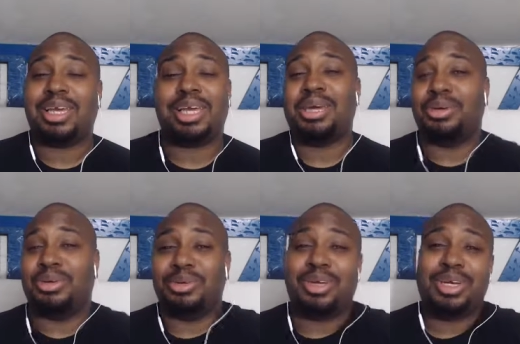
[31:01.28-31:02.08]

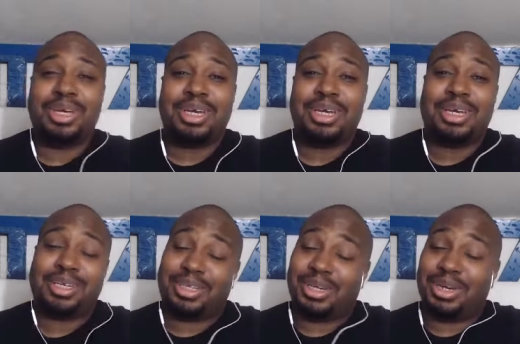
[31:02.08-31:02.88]
heel,
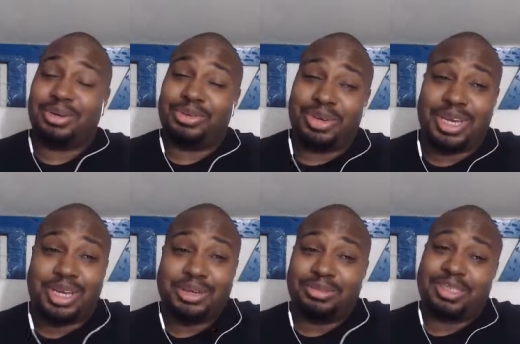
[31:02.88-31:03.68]
you know,
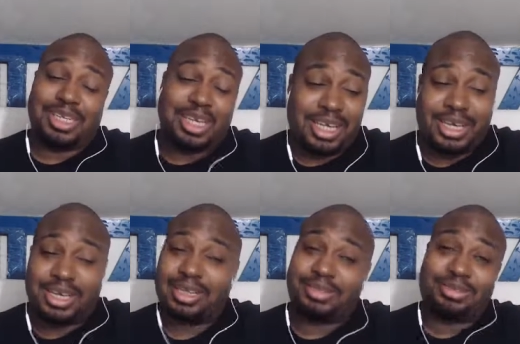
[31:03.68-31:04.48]
Negan was like,
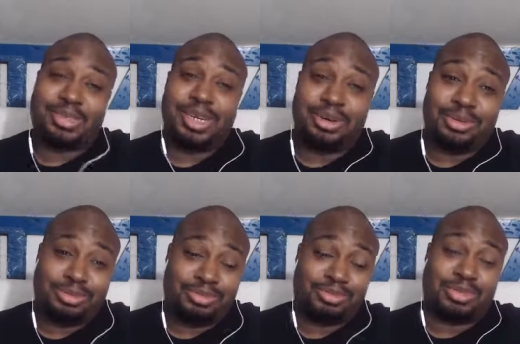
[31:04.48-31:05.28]
"Hey, you know,
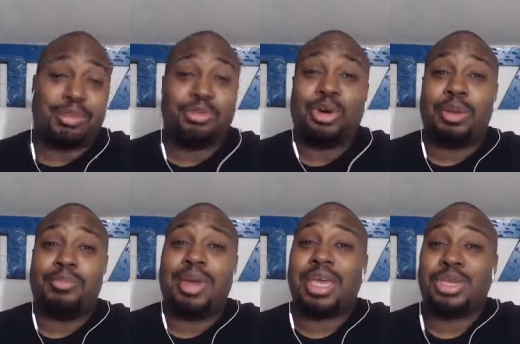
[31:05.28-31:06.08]
I'm gonna
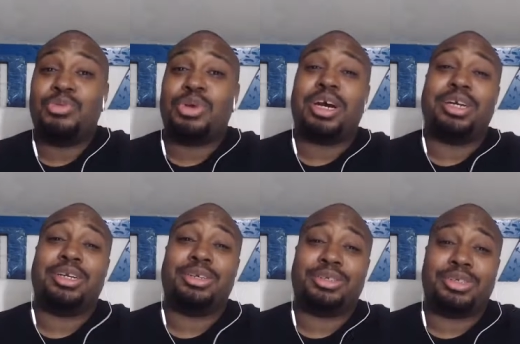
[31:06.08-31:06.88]
make you
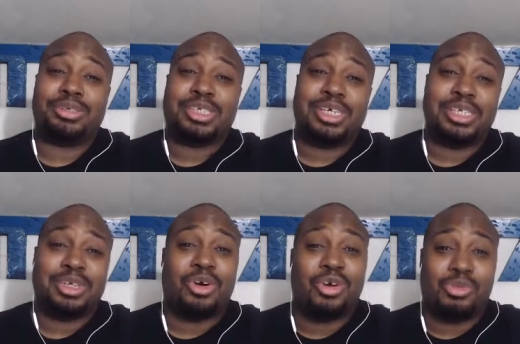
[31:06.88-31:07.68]
cut your
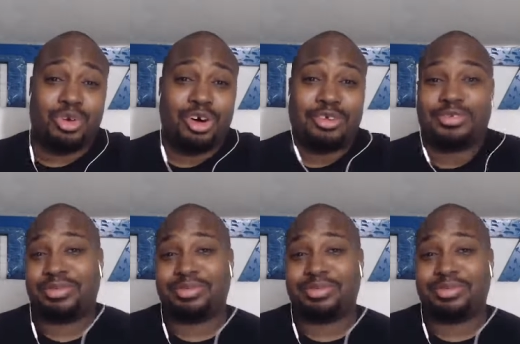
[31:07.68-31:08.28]
son's arm off.